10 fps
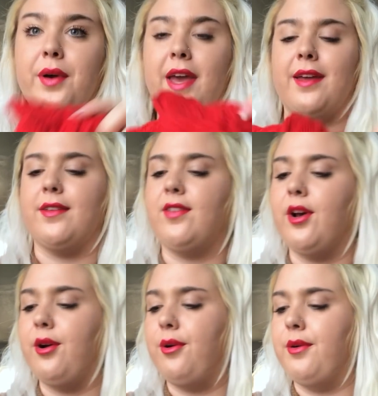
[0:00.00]
Okay,
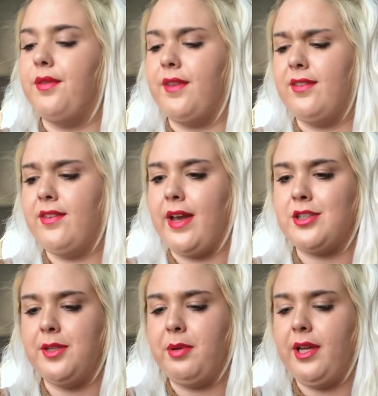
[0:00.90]
so this is
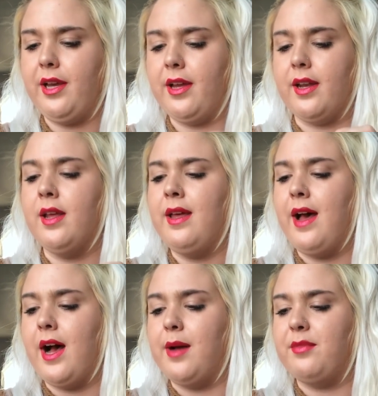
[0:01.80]
actually pretty good.
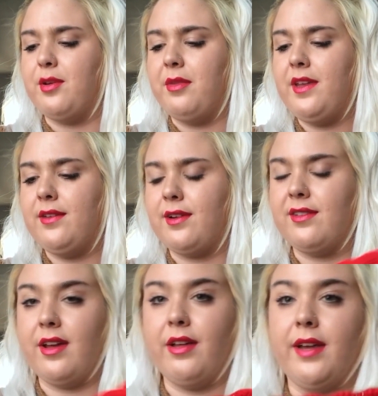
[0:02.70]
Some of these are
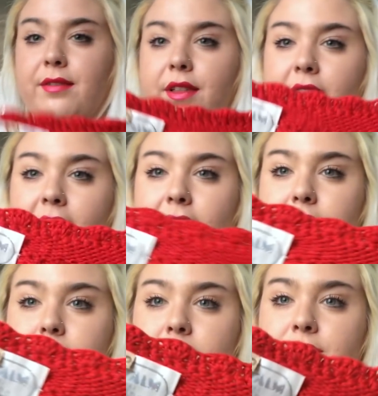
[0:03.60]
selling for like
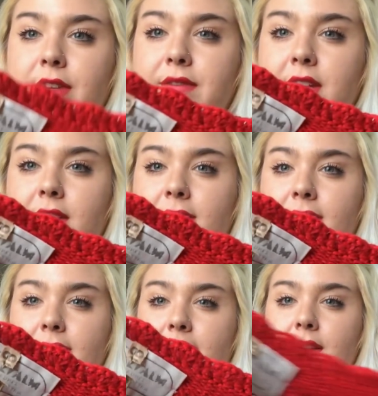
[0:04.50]
$50 to
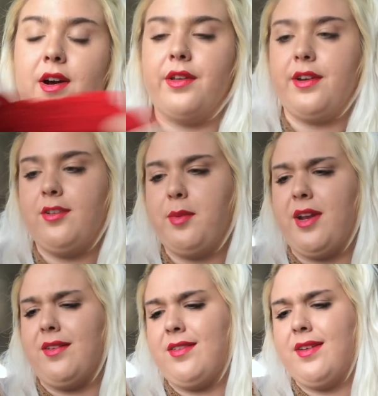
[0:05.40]
$60, but
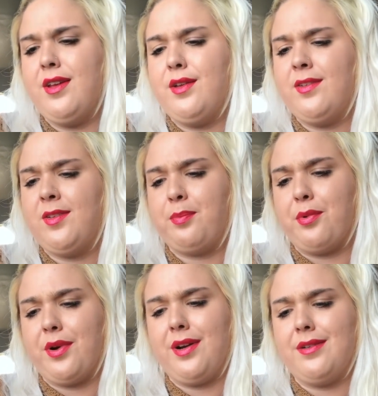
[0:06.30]
it's
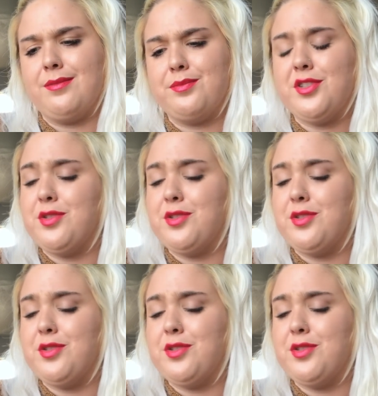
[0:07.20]
Sportom,